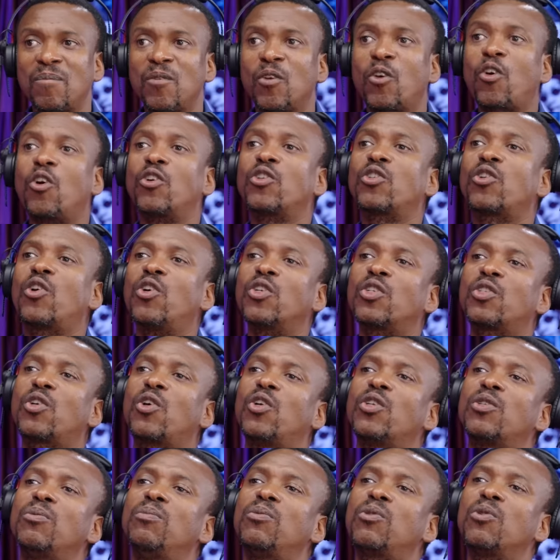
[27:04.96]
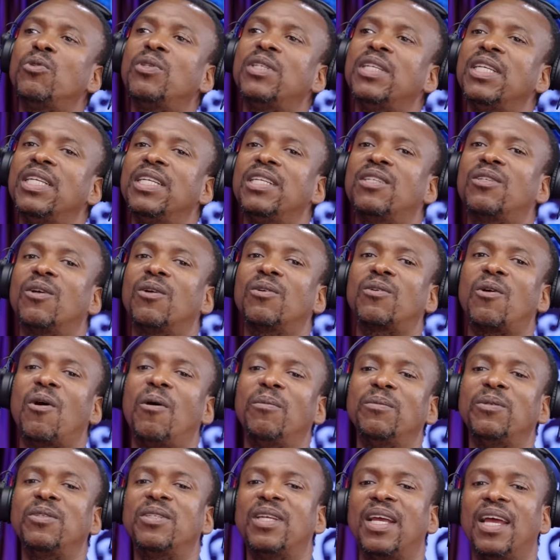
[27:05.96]
Because
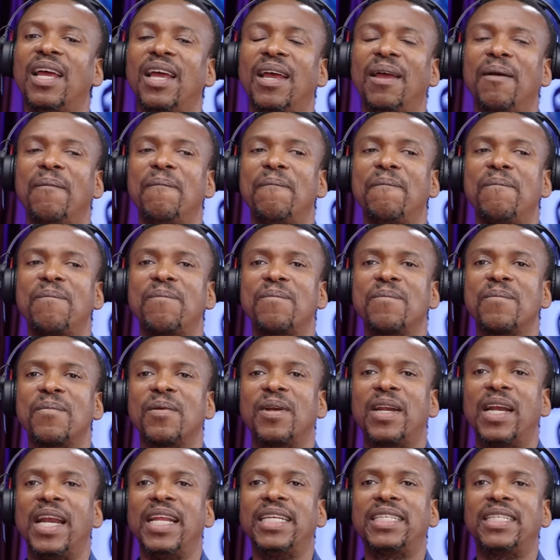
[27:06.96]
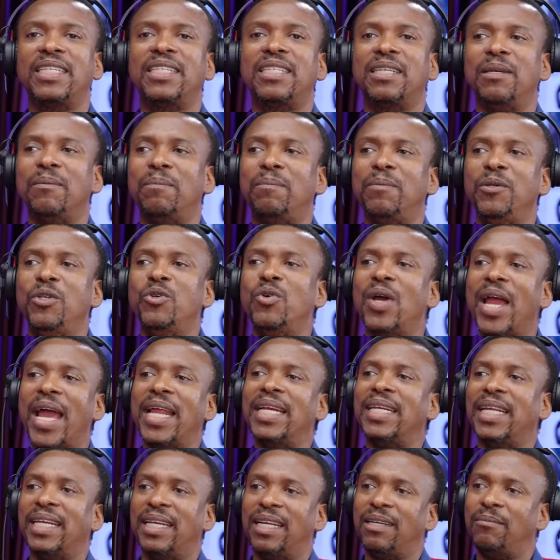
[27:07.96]
Tunes.com's... relationship, you
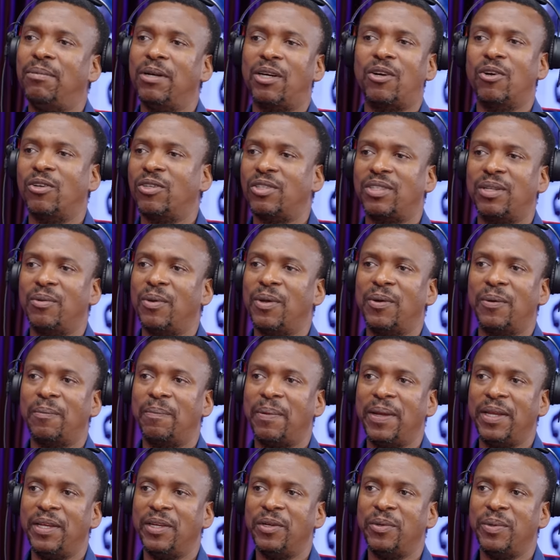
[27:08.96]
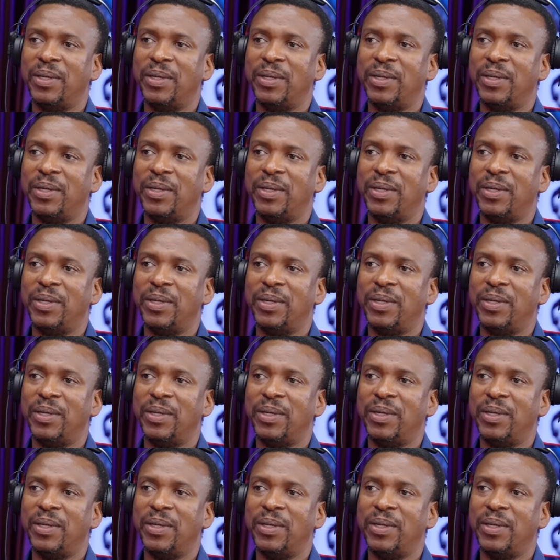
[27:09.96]
ended it because they were not paying you